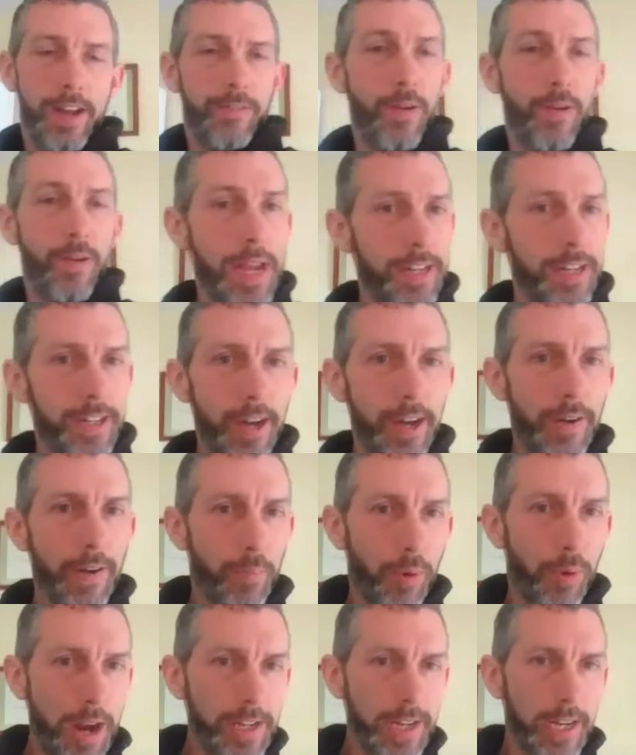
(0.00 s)
from
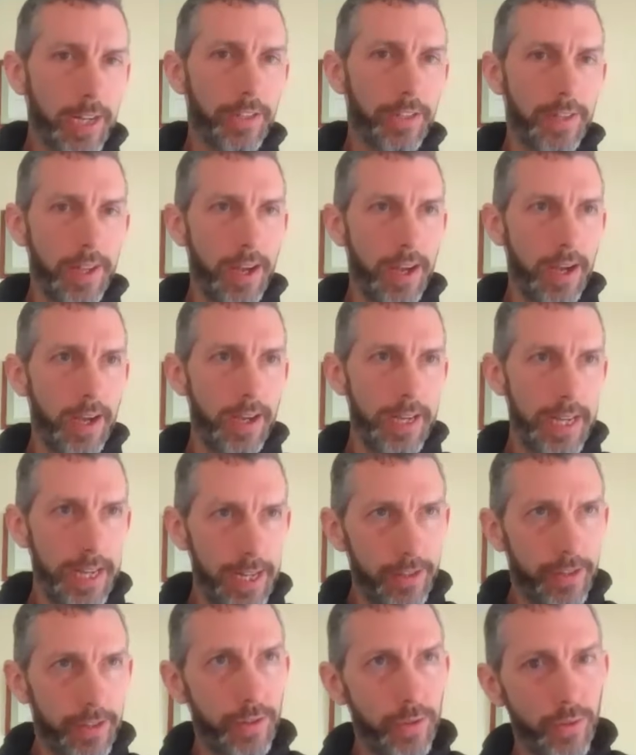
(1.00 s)
engineering projects
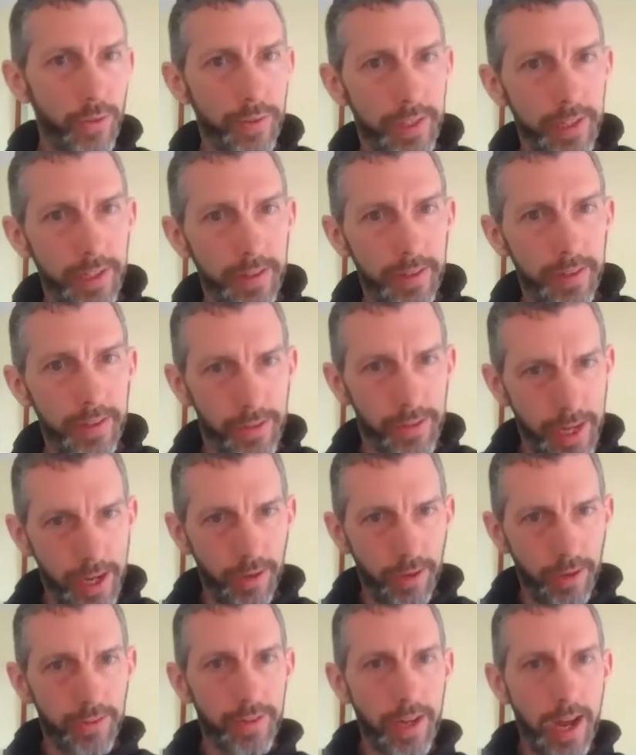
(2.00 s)
into the
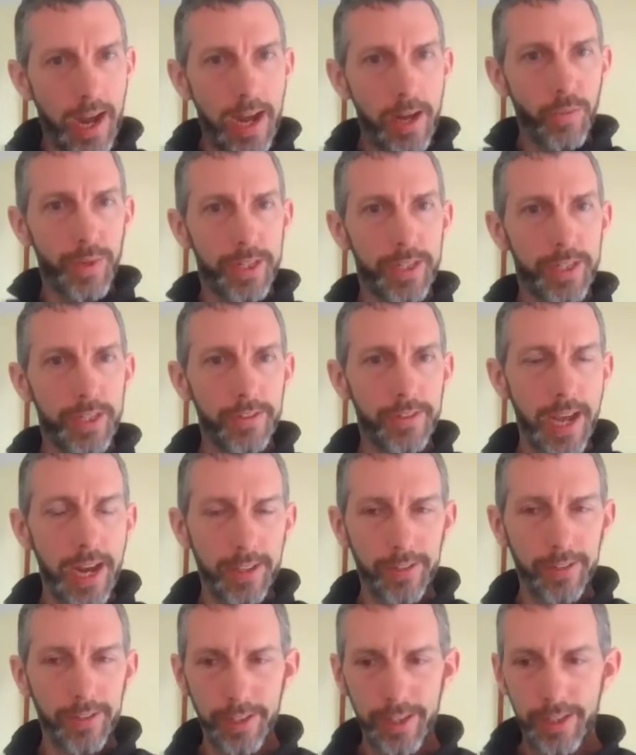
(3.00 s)
sales side, which is
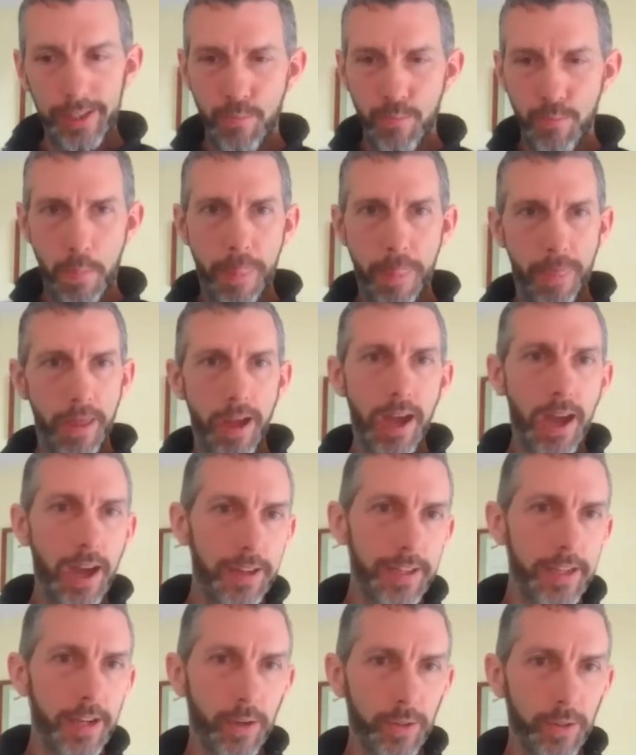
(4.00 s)
actually,
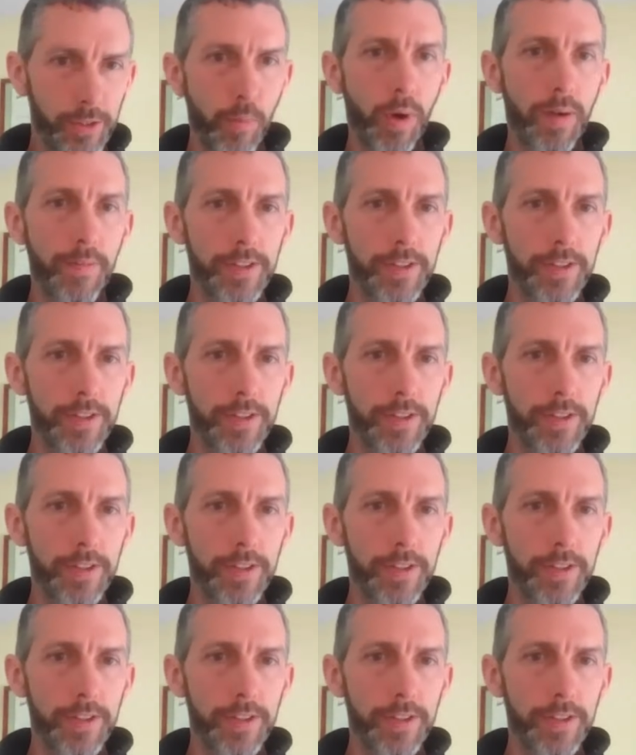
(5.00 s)
it's more